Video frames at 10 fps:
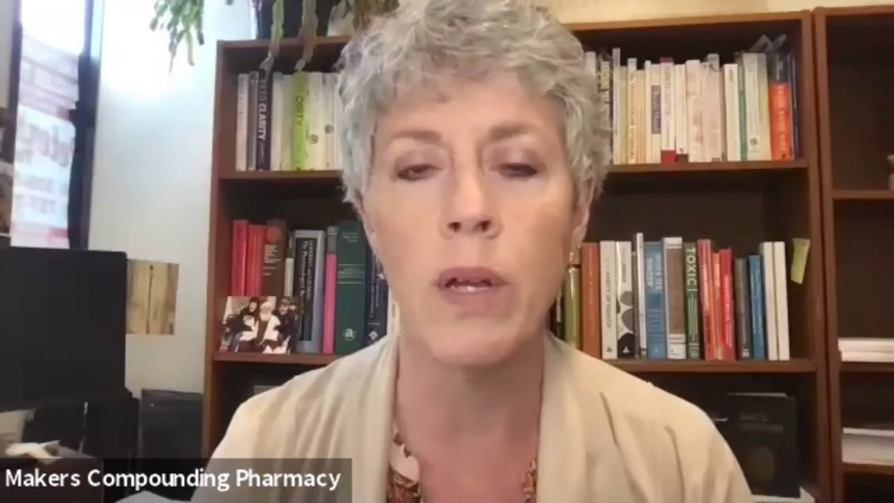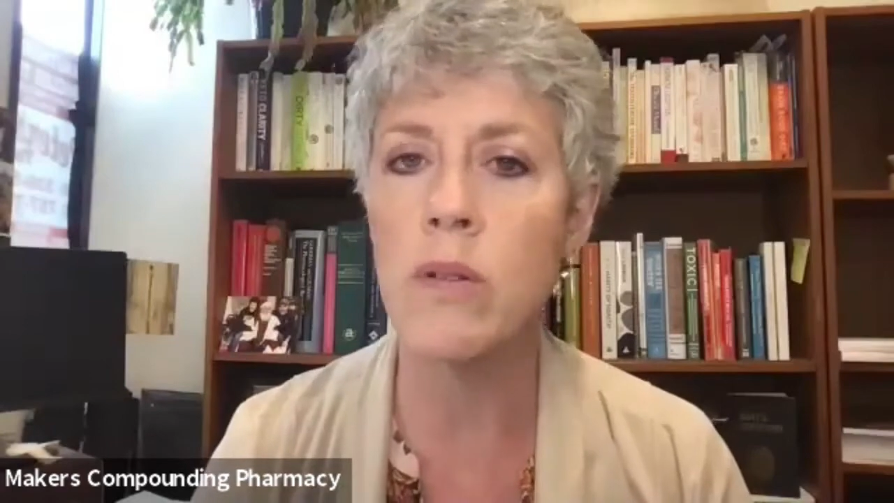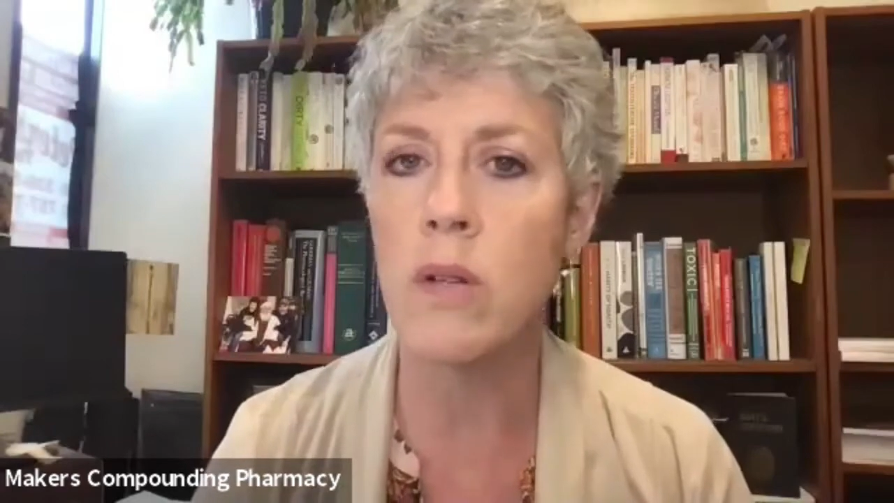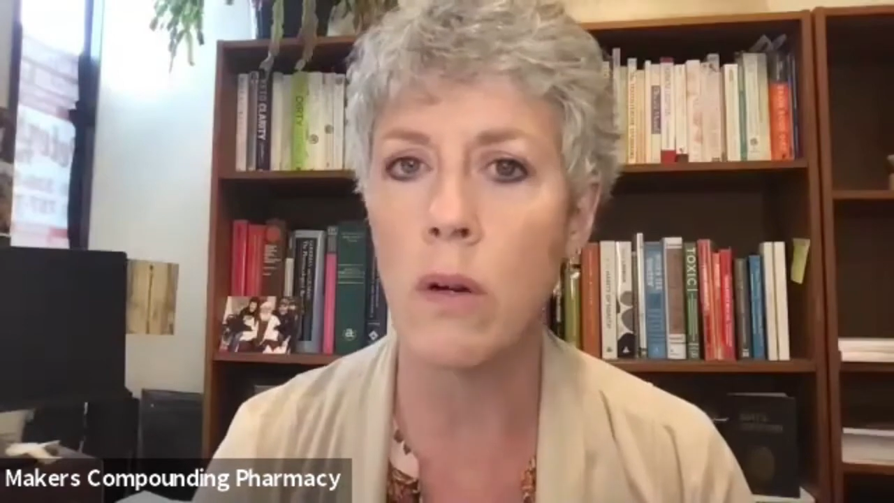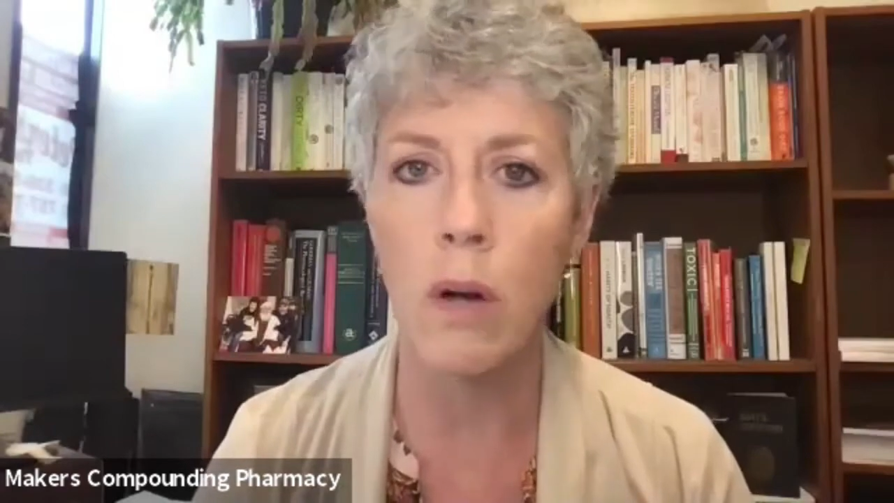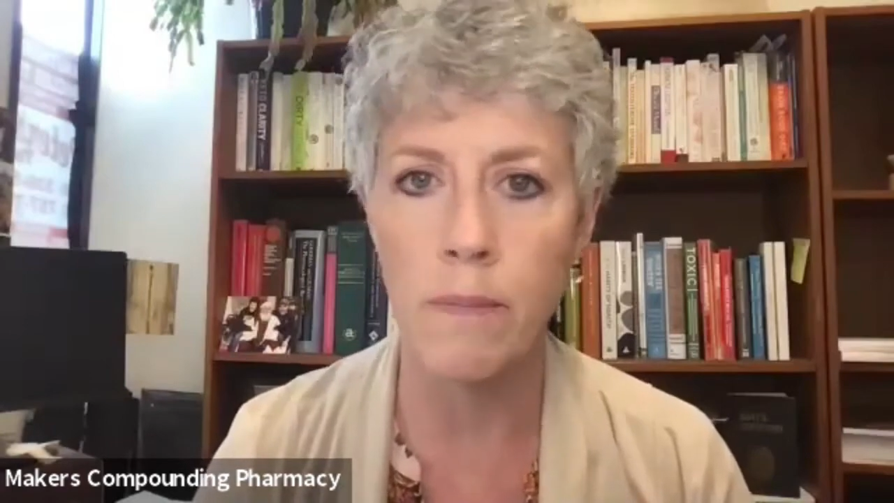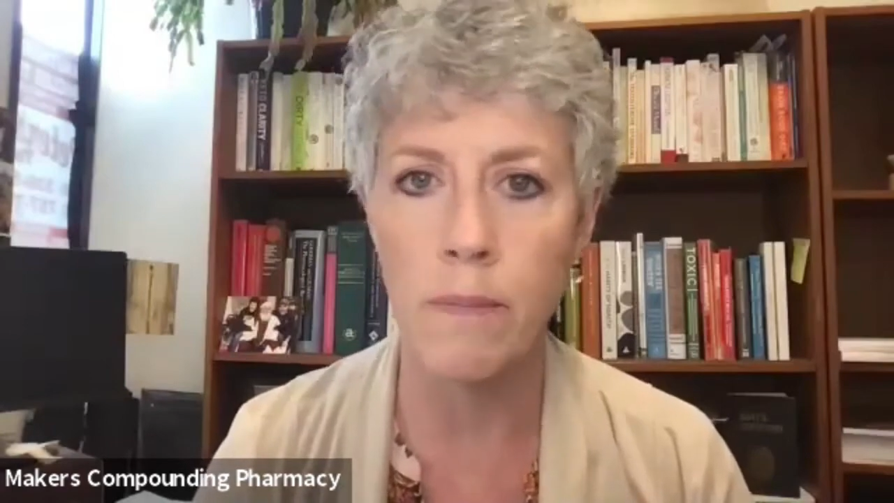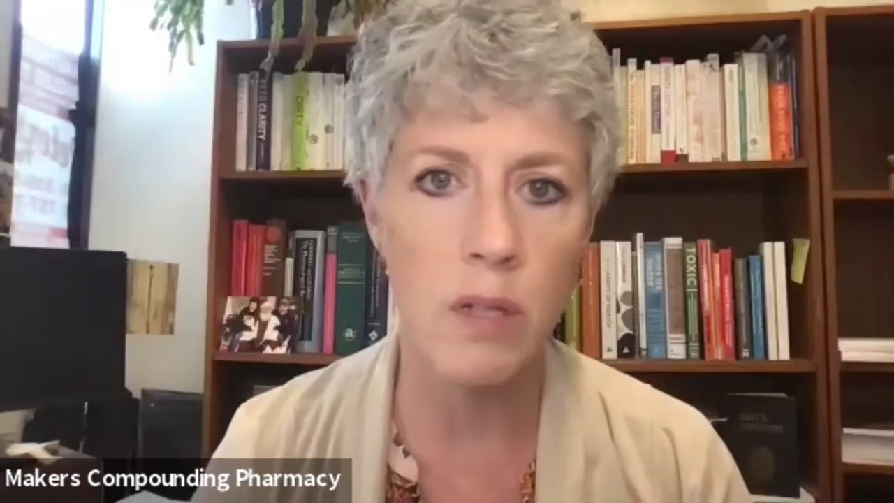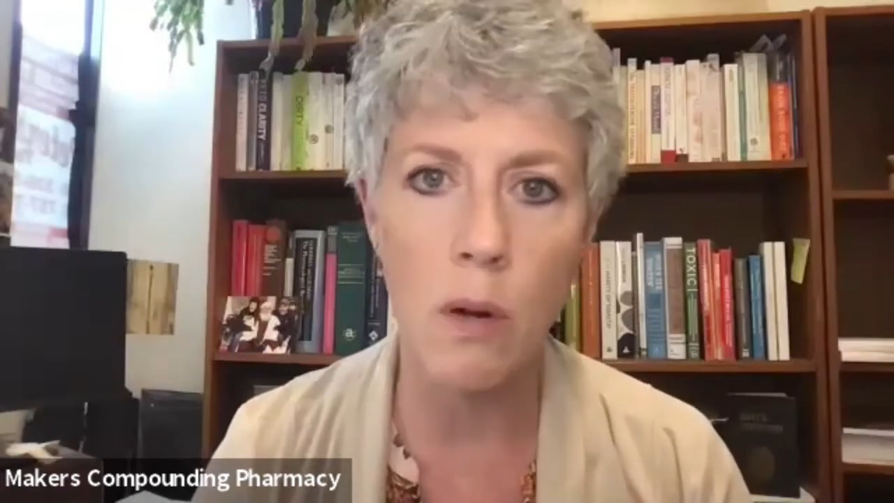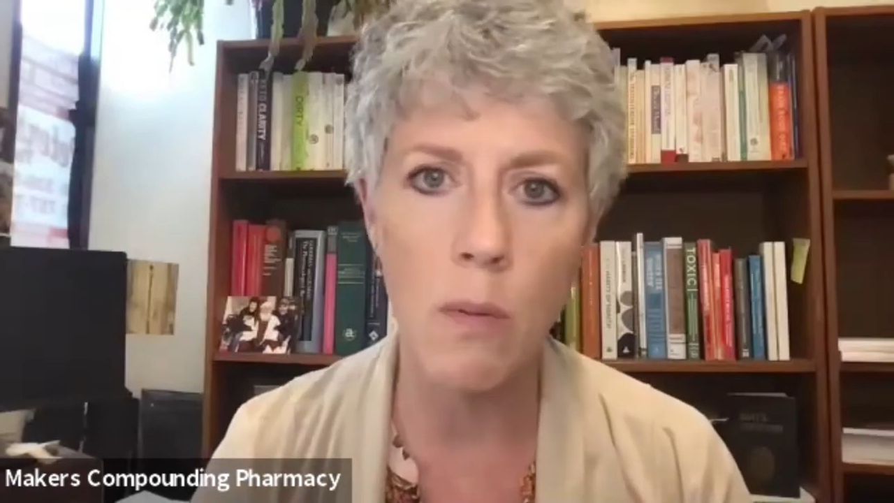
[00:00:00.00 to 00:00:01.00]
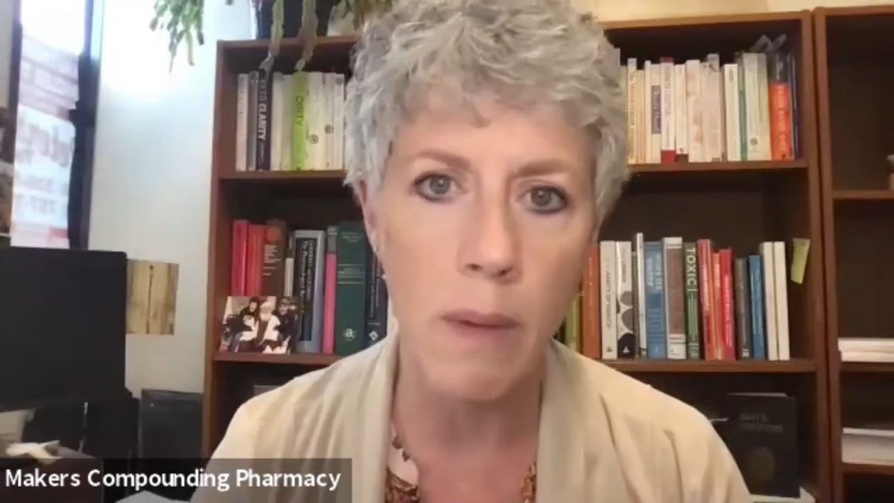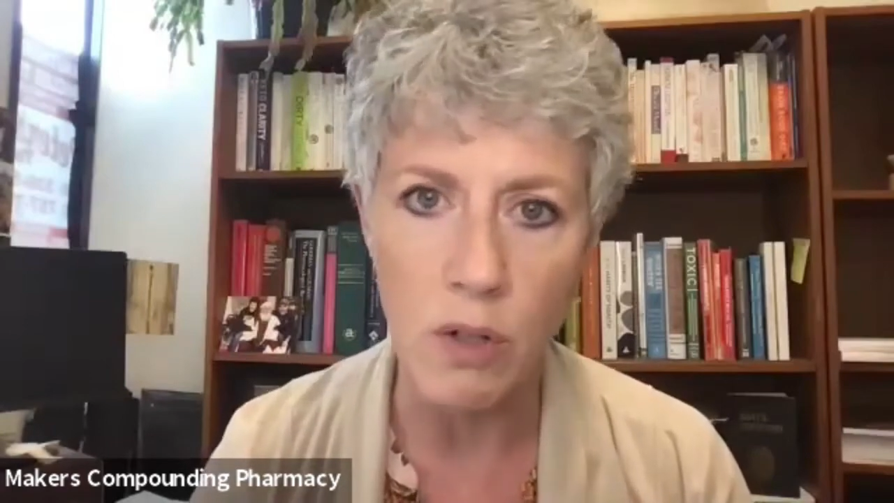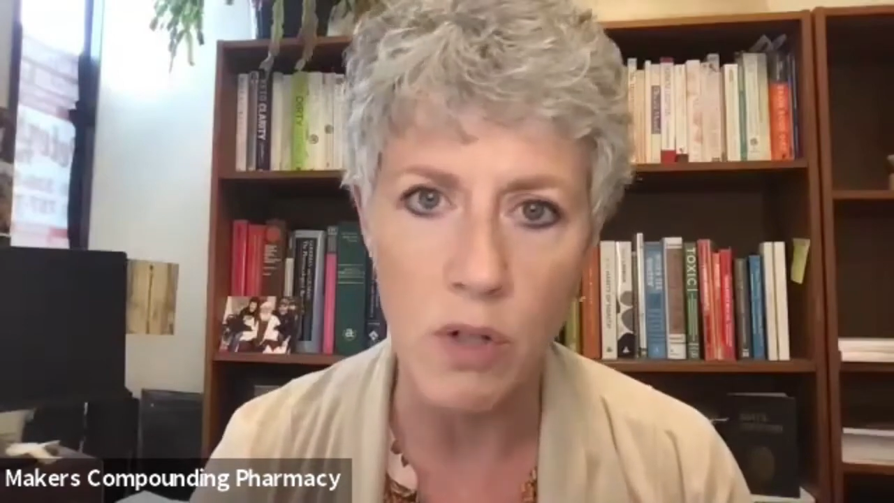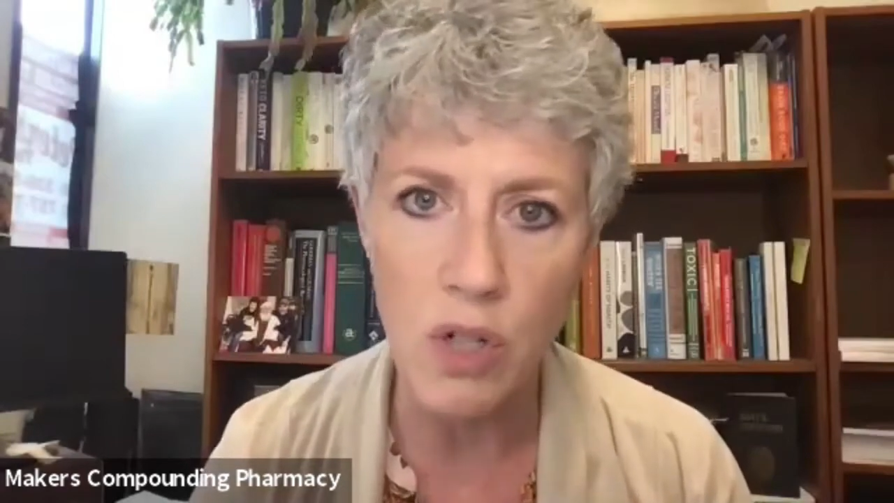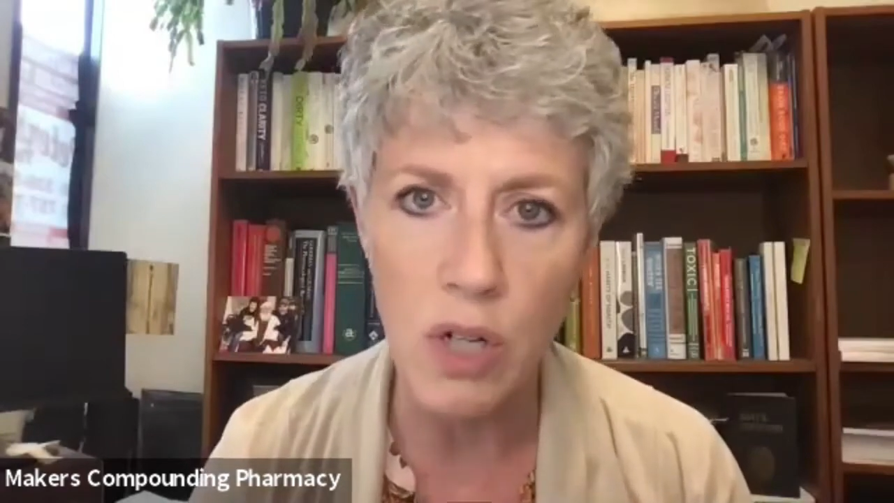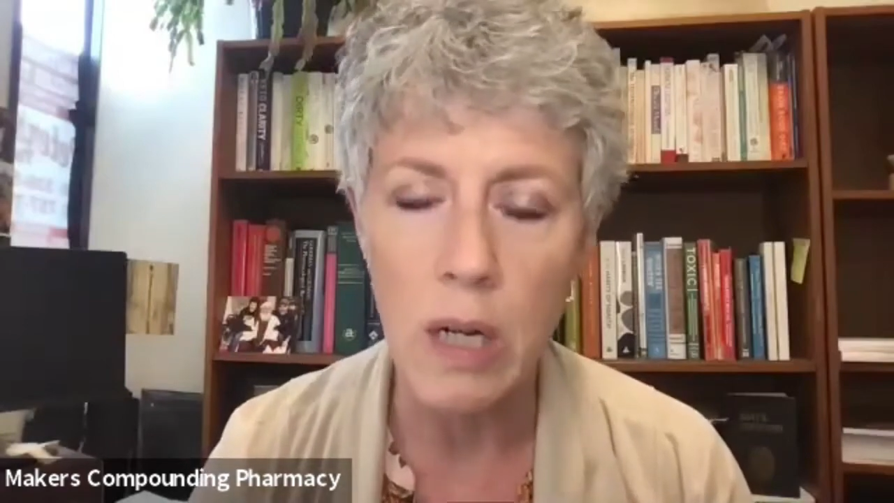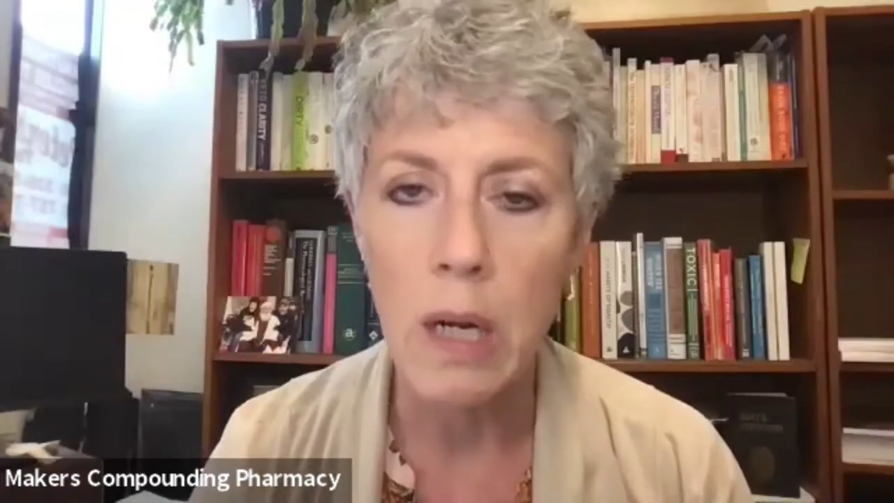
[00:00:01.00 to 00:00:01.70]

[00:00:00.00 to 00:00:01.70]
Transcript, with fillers: use our arms so much.